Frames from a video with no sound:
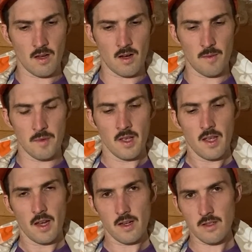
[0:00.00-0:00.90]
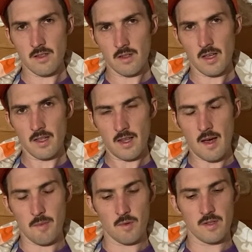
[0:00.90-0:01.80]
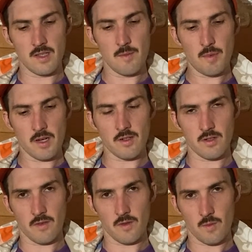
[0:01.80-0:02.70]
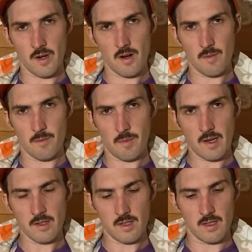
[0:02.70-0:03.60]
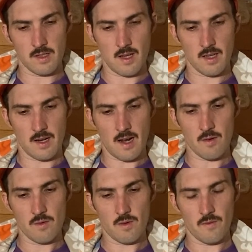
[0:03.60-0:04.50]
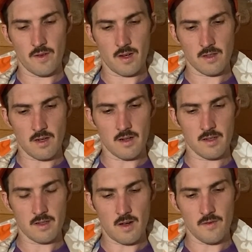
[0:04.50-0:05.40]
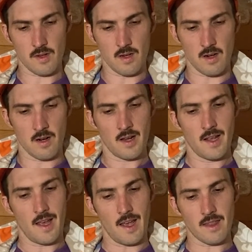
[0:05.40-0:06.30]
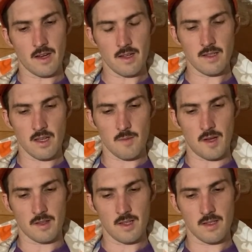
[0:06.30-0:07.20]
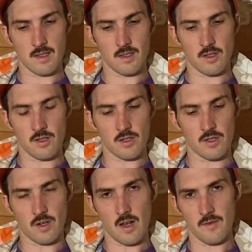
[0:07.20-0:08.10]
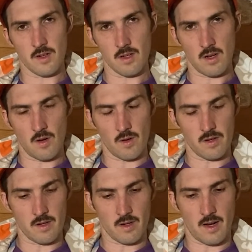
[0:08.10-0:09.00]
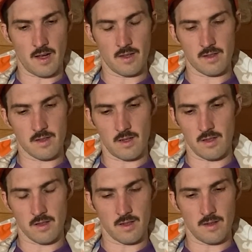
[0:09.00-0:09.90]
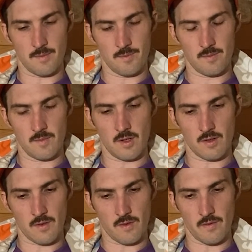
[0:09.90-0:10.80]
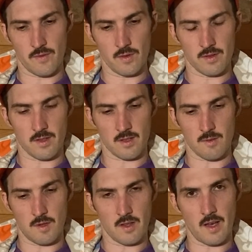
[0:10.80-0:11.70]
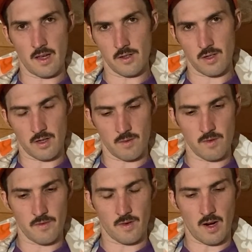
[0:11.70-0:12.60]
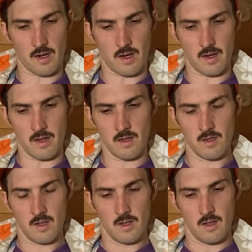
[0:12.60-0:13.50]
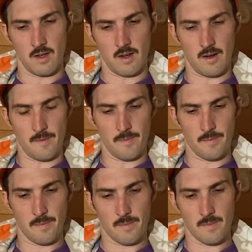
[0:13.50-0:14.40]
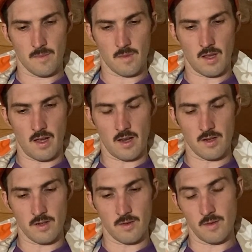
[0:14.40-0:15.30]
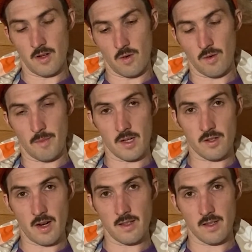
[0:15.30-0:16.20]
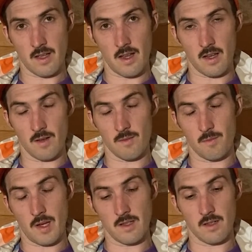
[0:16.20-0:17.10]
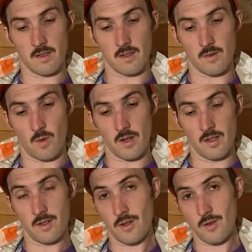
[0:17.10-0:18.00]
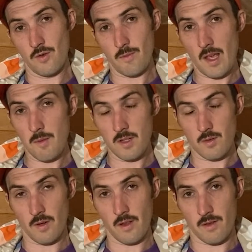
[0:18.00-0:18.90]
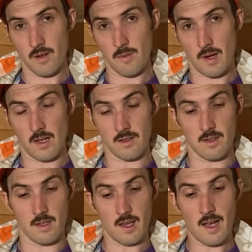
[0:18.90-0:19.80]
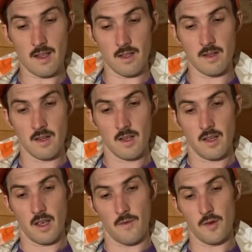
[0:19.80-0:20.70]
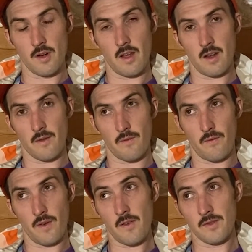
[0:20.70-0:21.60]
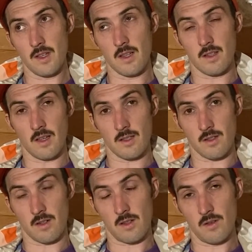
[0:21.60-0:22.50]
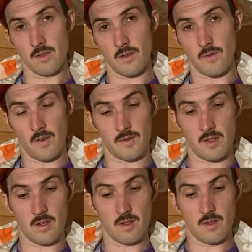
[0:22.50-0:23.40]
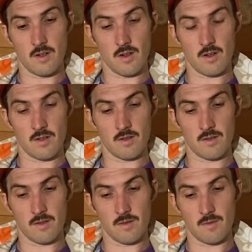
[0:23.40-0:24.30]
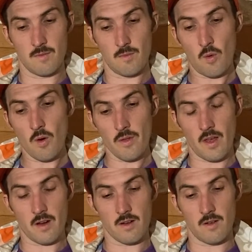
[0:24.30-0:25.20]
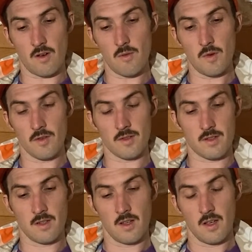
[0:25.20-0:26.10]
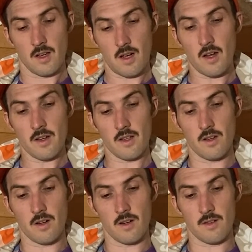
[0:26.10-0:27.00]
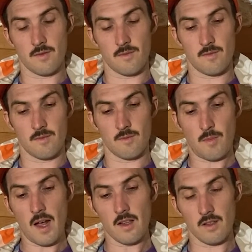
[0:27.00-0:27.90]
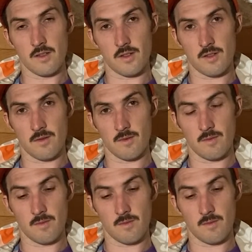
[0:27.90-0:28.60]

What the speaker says: it doesn't look like a lot, but when you see pictures of the rear bench seats taken out, you can fit a ton of stuff in here. And the nice thing about this is you're just driving and going. You're not installing a different fuel system, all that. You chuck a roof rack on it. And with my Transit getting basically 22, maybe 23 miles to the gallon, if you're getting 50 in this or close to 50, you're more than or almost cutting your mileage,